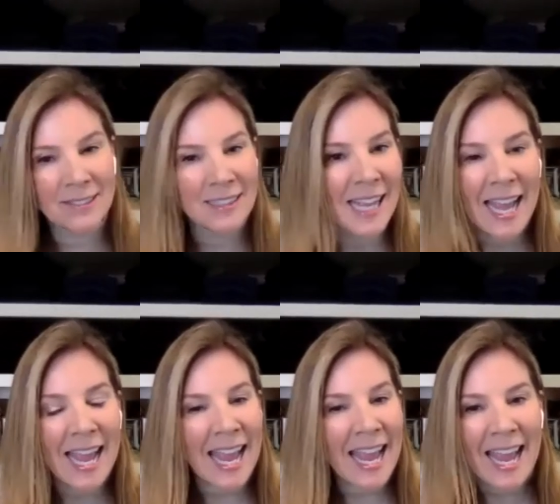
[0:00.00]
not a
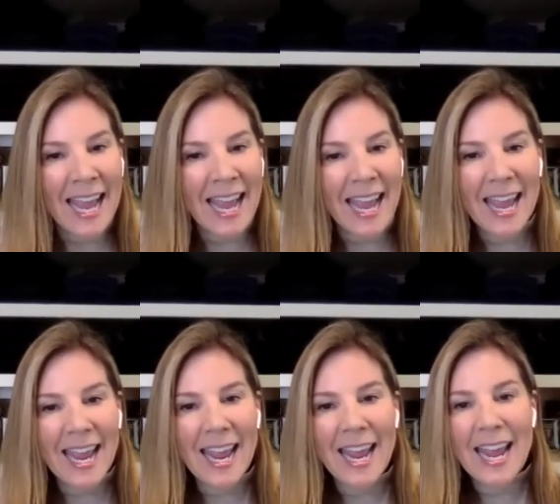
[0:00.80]
chance. No. And,
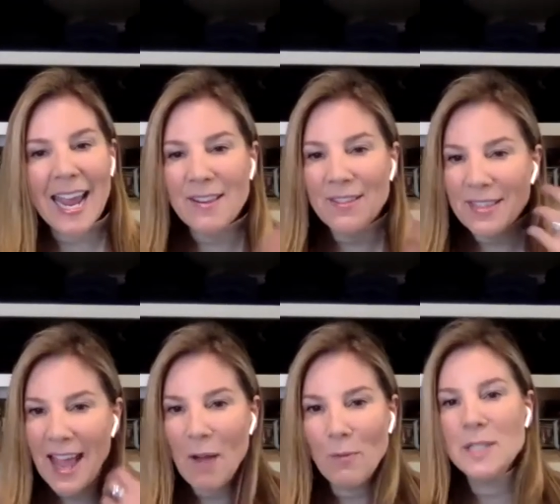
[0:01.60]
and
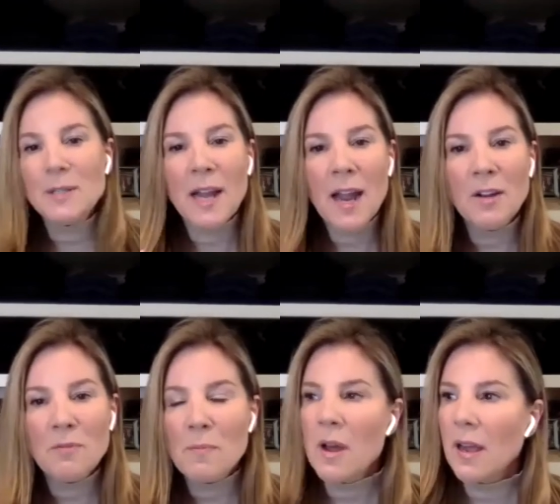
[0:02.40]
that was kind
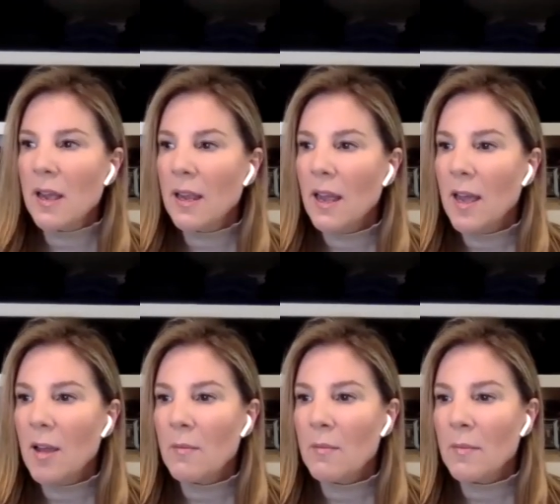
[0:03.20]
of my,
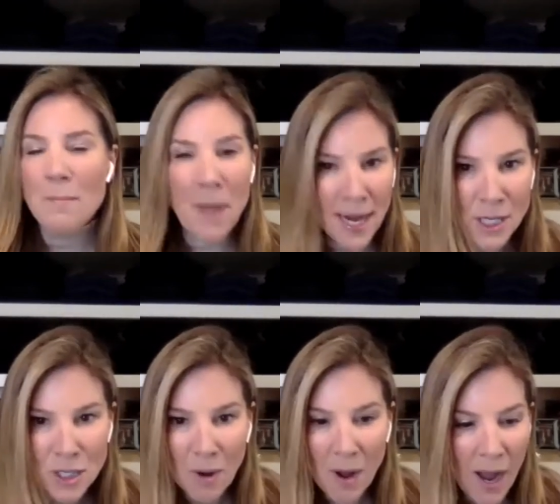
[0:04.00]
um, and
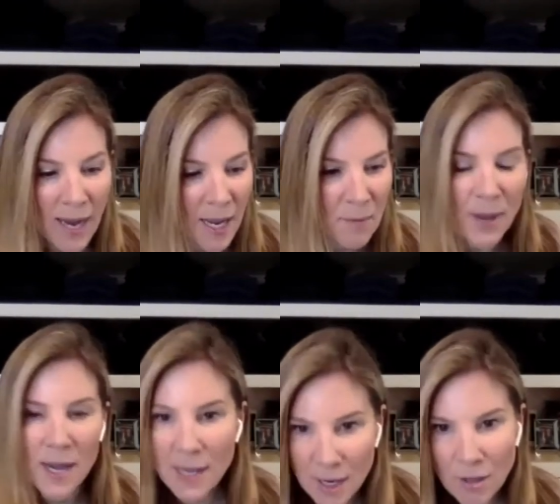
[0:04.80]
mind you, I had
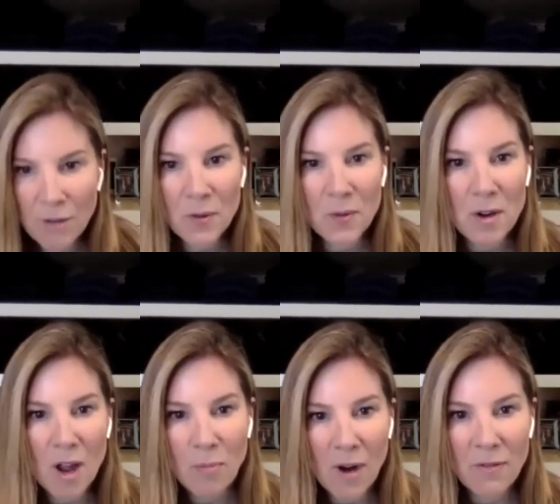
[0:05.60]
been interviewing
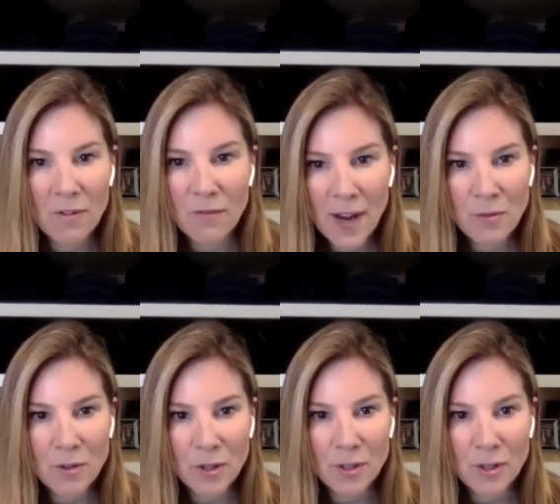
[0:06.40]
nonprofit
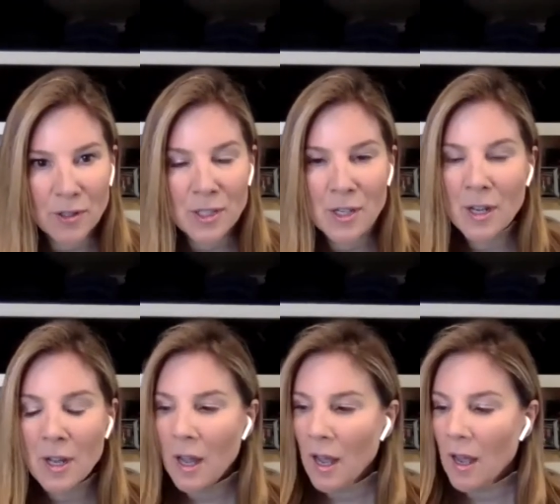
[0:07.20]
founders
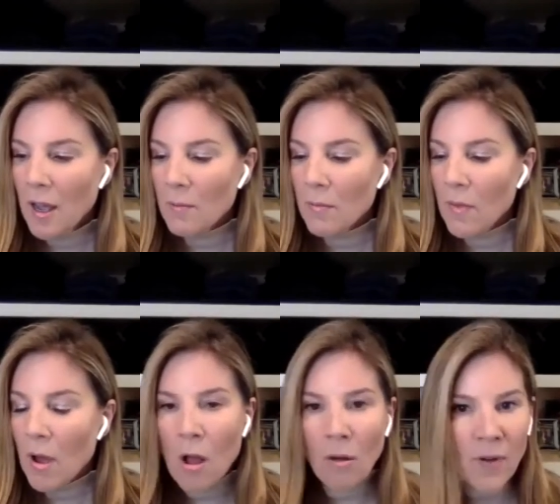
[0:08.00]
um,
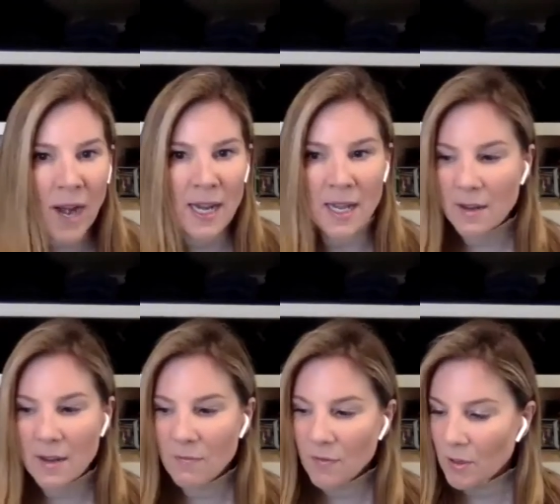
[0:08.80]
already
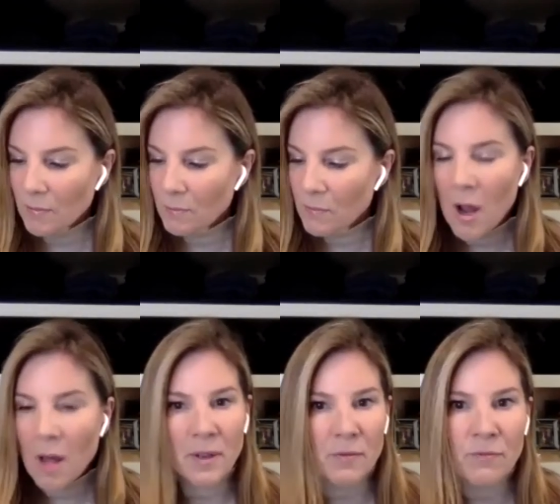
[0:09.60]
for
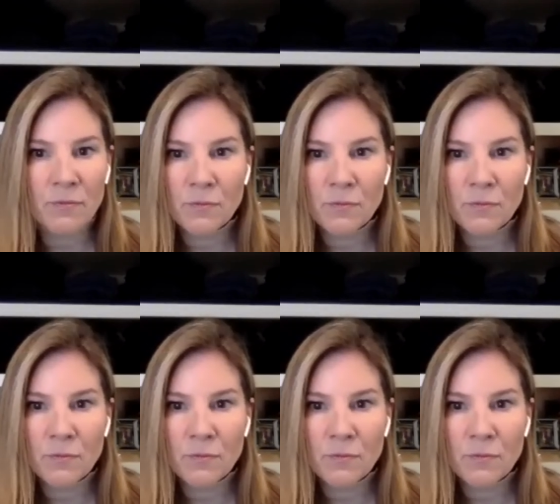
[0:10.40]
probably